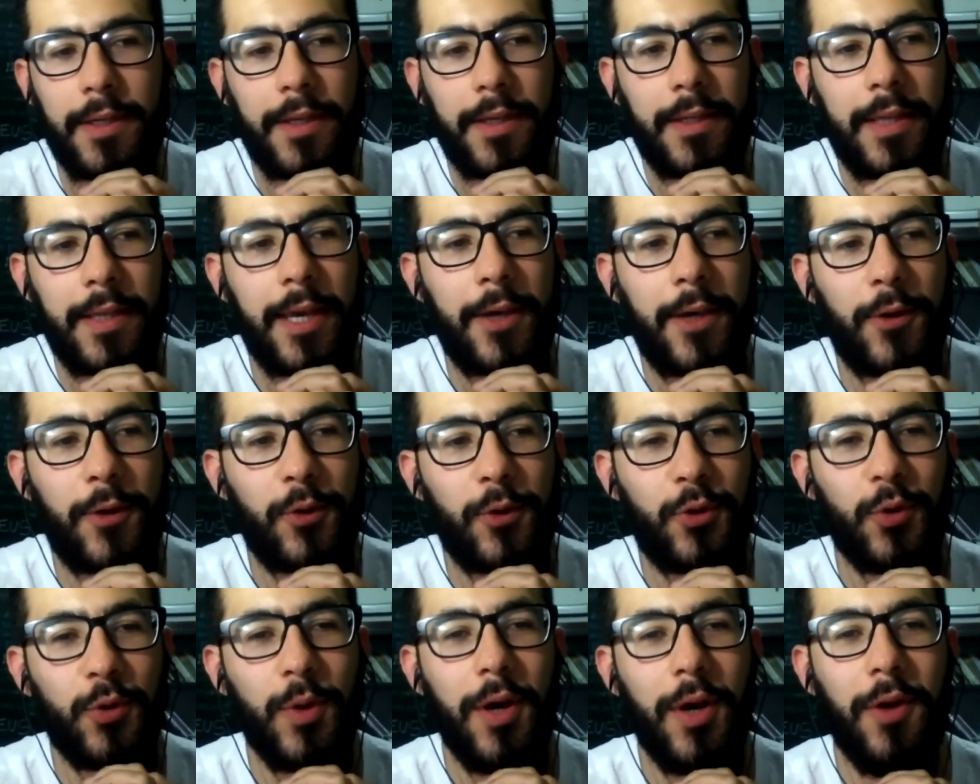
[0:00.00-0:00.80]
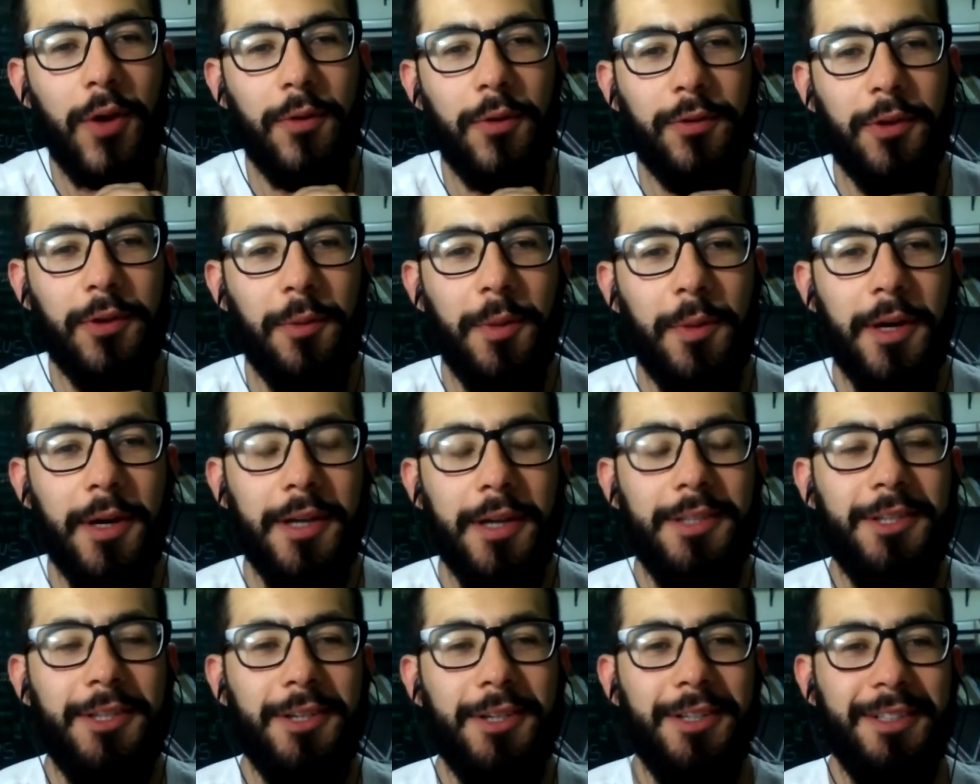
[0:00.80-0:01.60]
Thank you, João, so
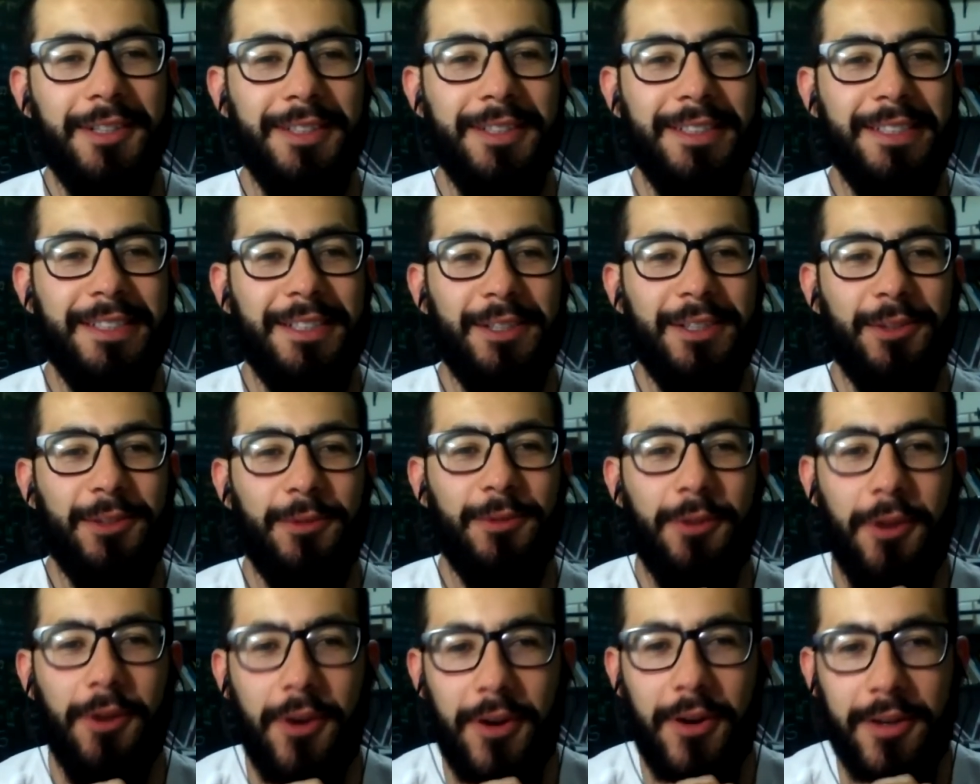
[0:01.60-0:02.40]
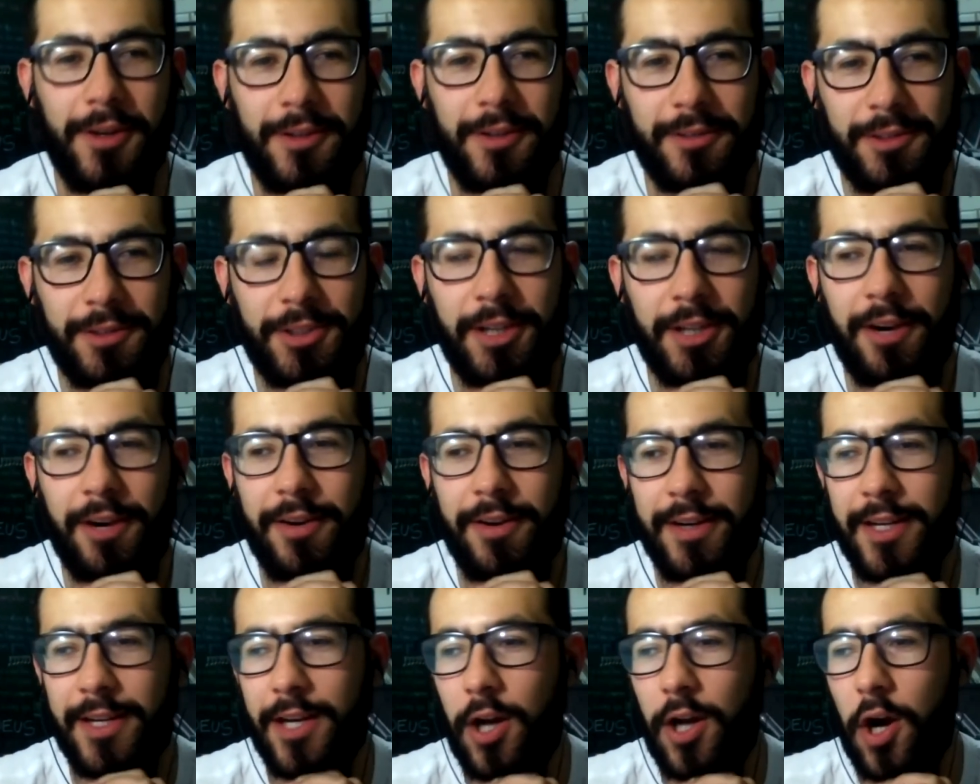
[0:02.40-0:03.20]
much for
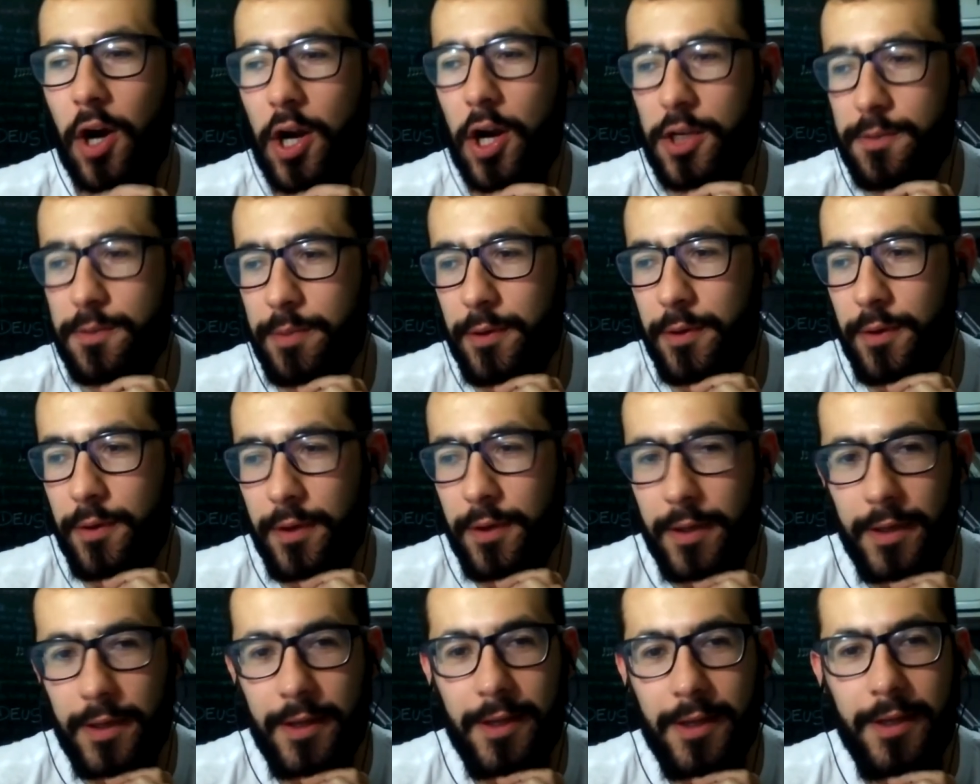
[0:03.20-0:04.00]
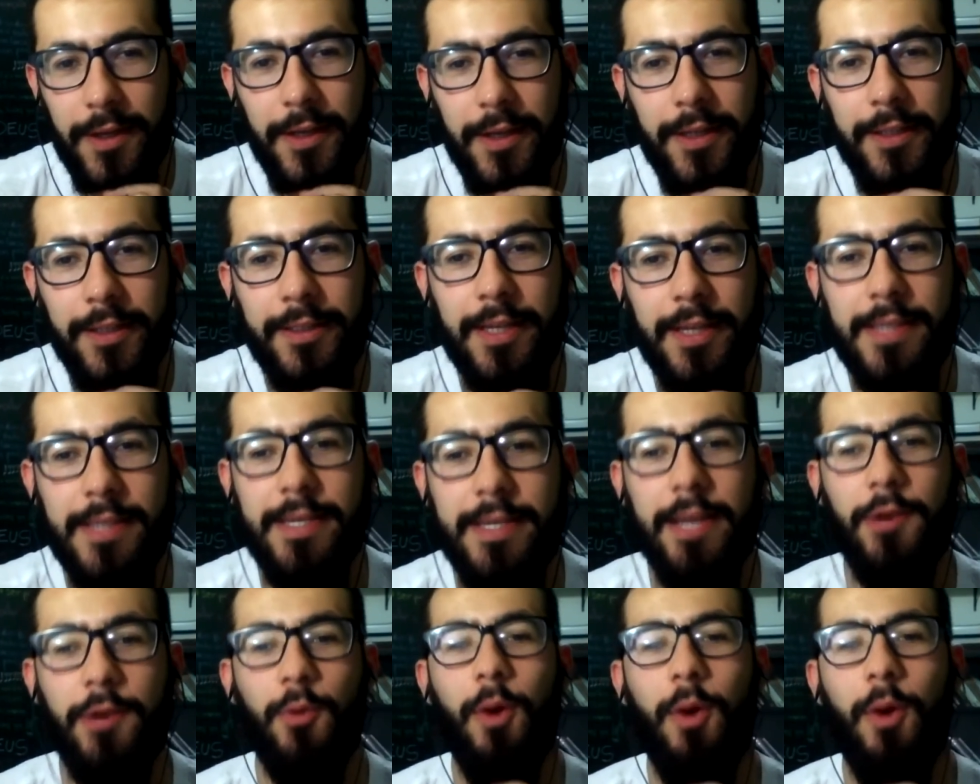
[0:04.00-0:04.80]
sharing the gospel. Does
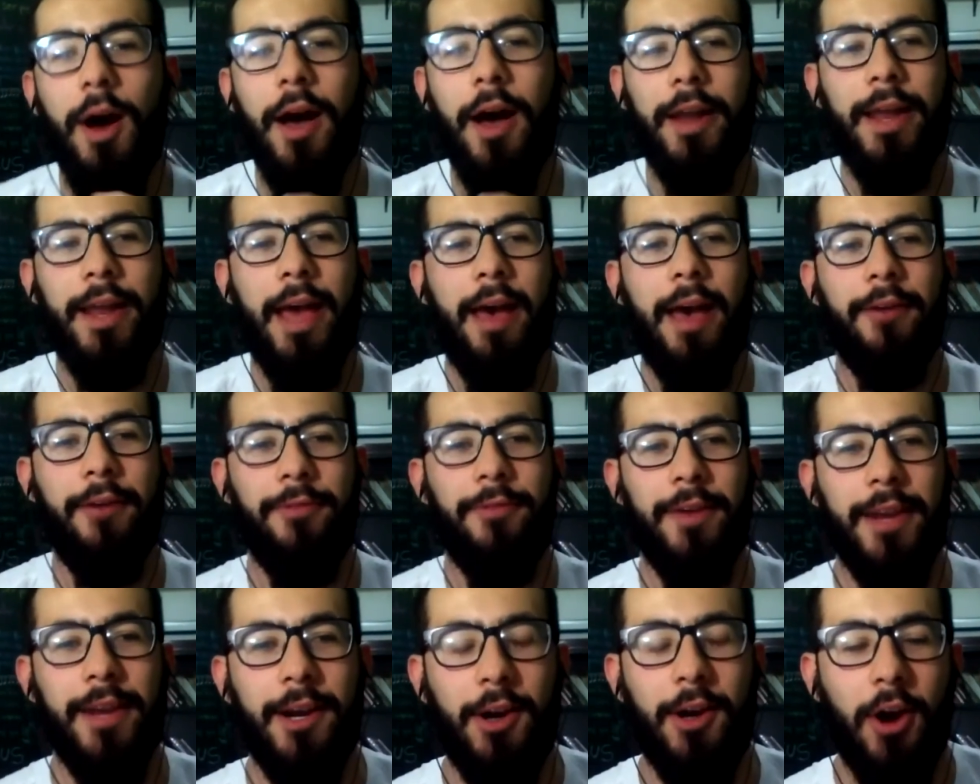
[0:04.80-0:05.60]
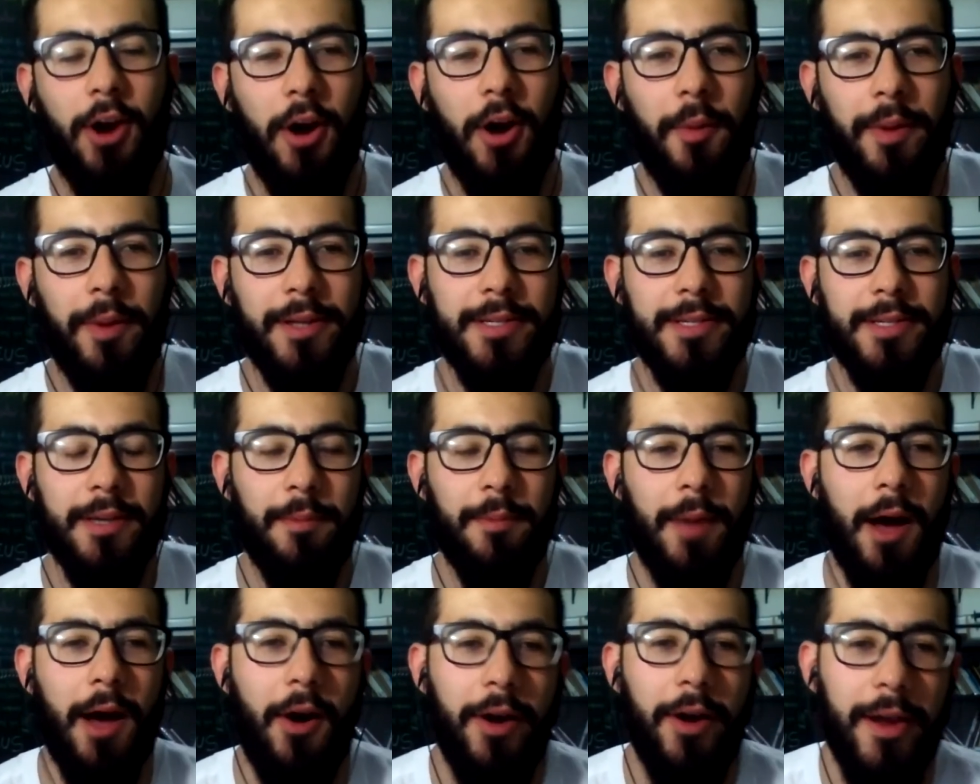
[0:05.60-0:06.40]
anyone have any comments
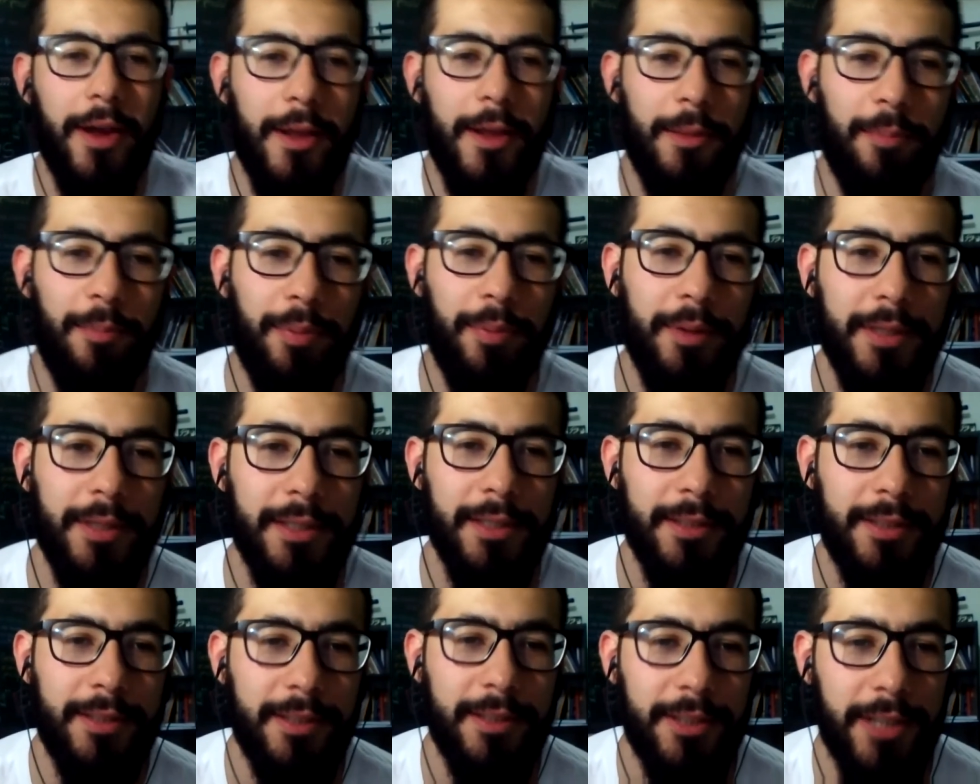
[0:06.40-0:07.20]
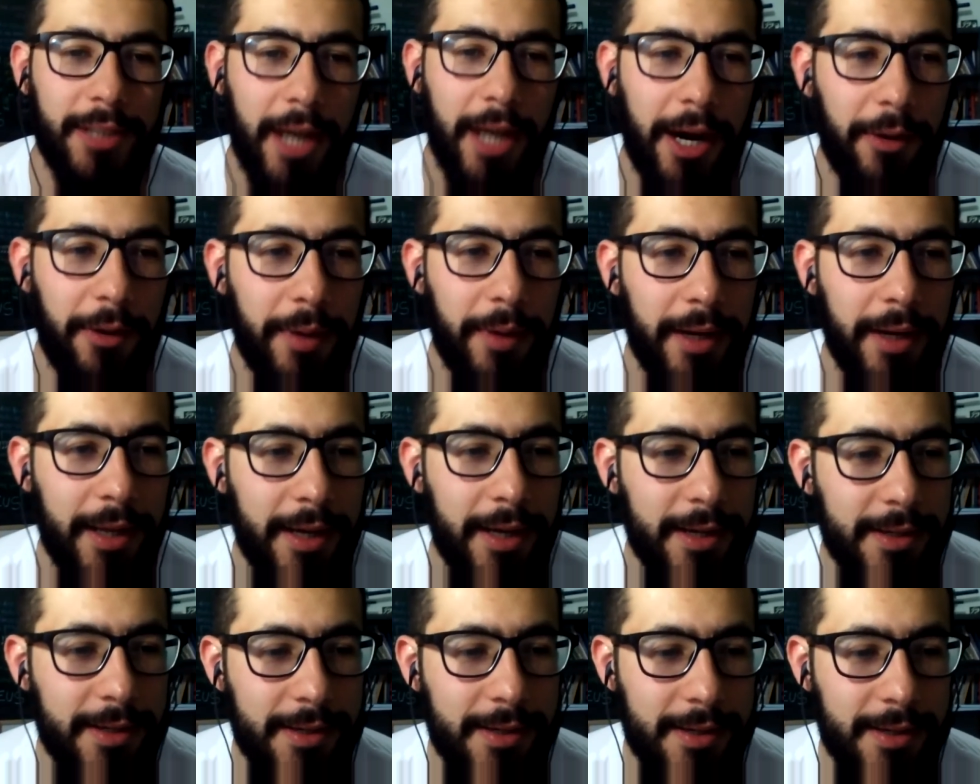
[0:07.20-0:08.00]
about it? Please share with
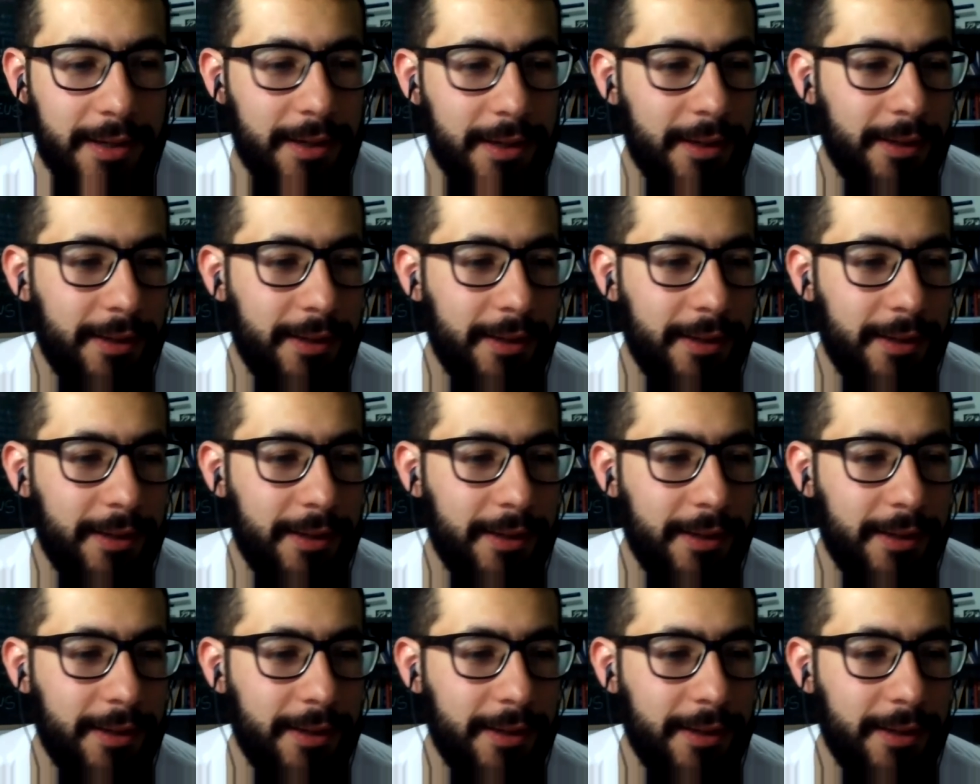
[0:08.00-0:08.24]
us.